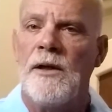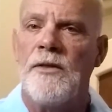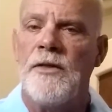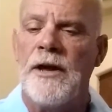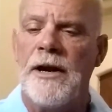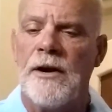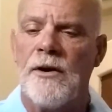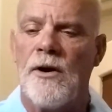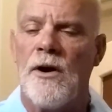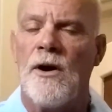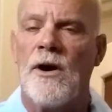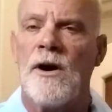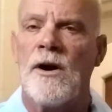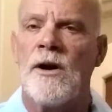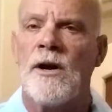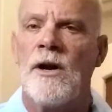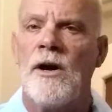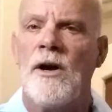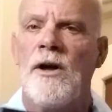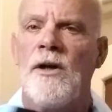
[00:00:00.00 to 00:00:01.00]
There
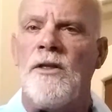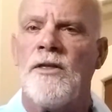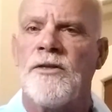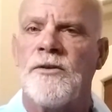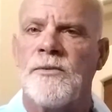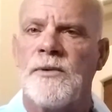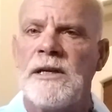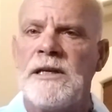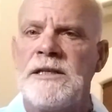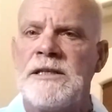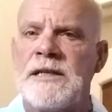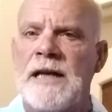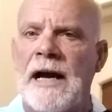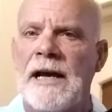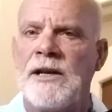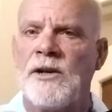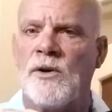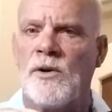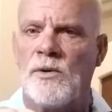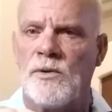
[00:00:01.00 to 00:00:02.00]
are 3
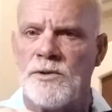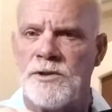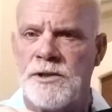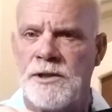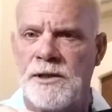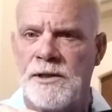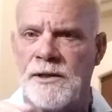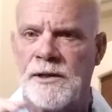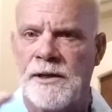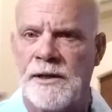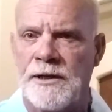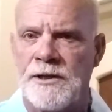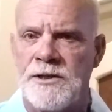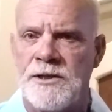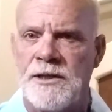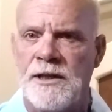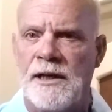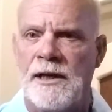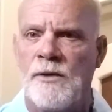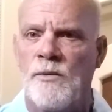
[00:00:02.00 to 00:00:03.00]
sight holes that you're going to
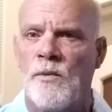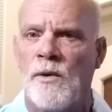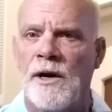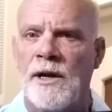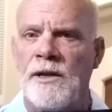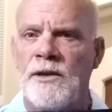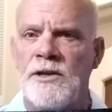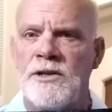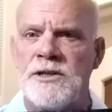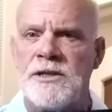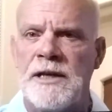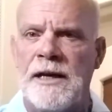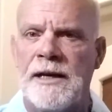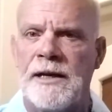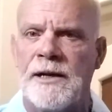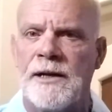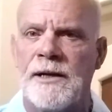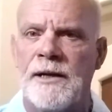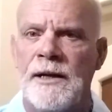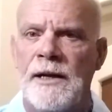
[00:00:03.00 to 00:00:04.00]
see, one in the
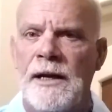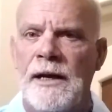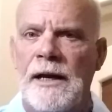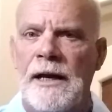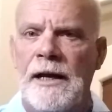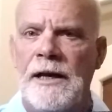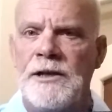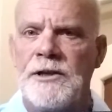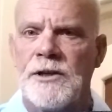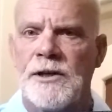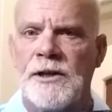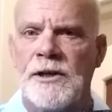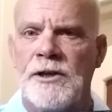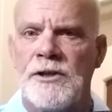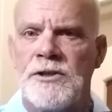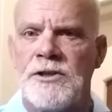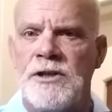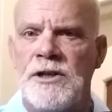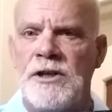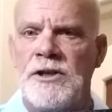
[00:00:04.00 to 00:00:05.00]
center, and you're going
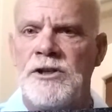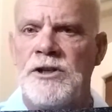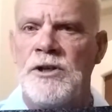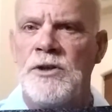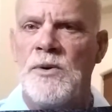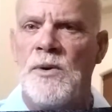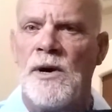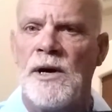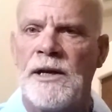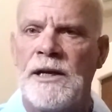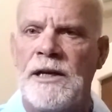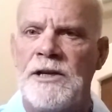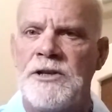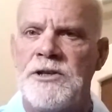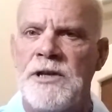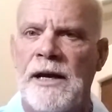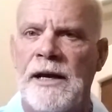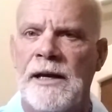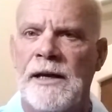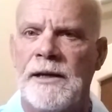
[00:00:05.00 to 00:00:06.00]
to see 2 on
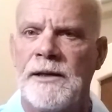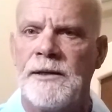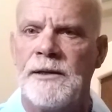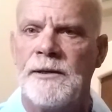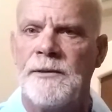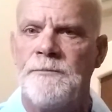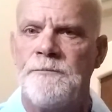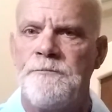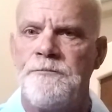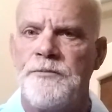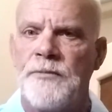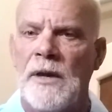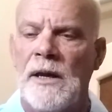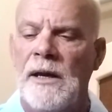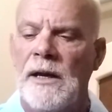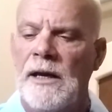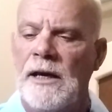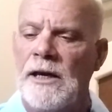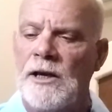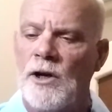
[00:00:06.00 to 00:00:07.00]
each end.
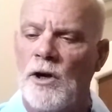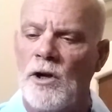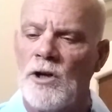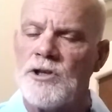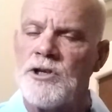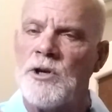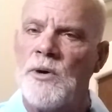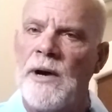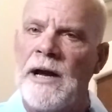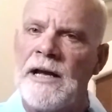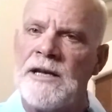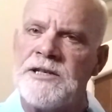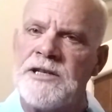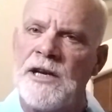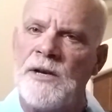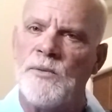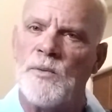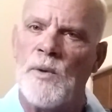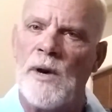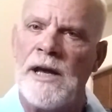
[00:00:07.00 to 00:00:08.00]
It also has
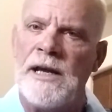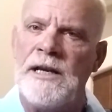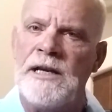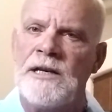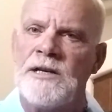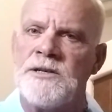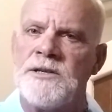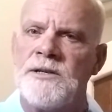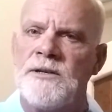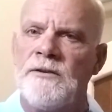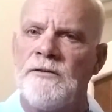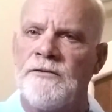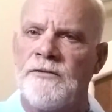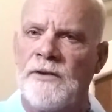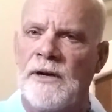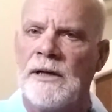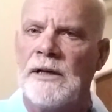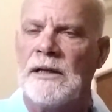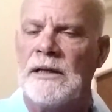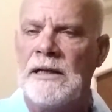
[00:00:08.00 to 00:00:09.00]
a radius
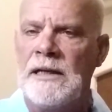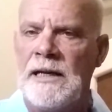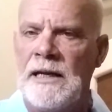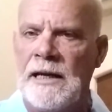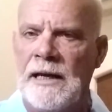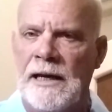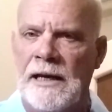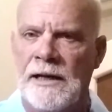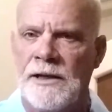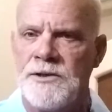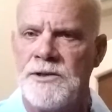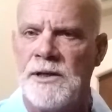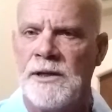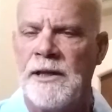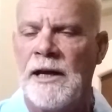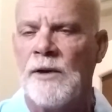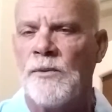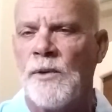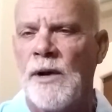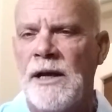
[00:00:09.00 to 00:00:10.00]
front leading edge,
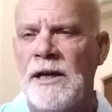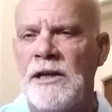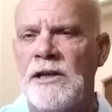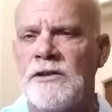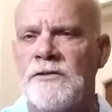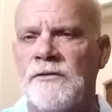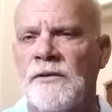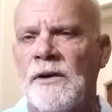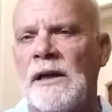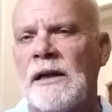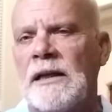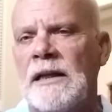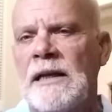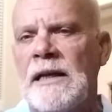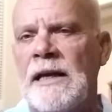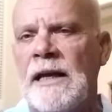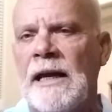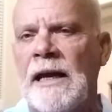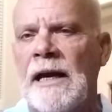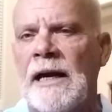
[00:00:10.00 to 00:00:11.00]
and that radius front
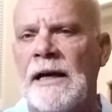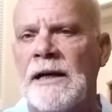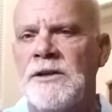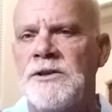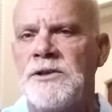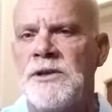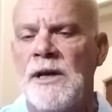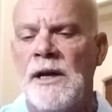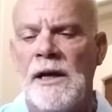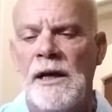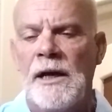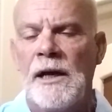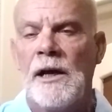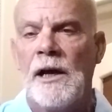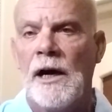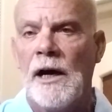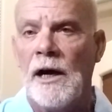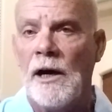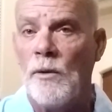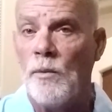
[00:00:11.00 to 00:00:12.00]
leading edge,
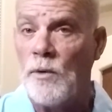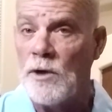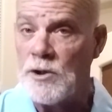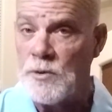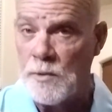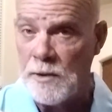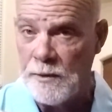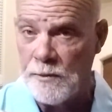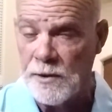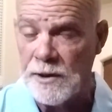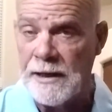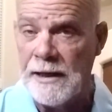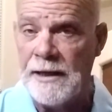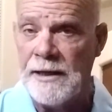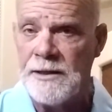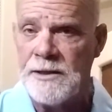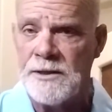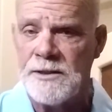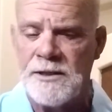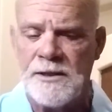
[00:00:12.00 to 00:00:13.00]
which we will get
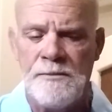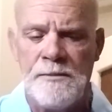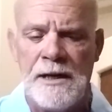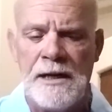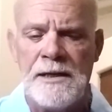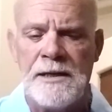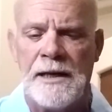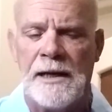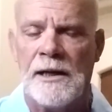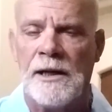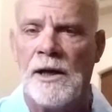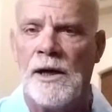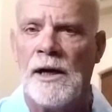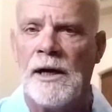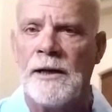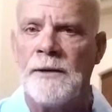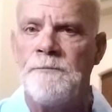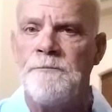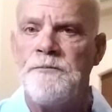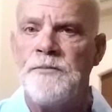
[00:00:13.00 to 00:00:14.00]
into some detail
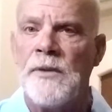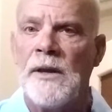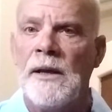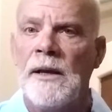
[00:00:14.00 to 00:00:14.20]
on,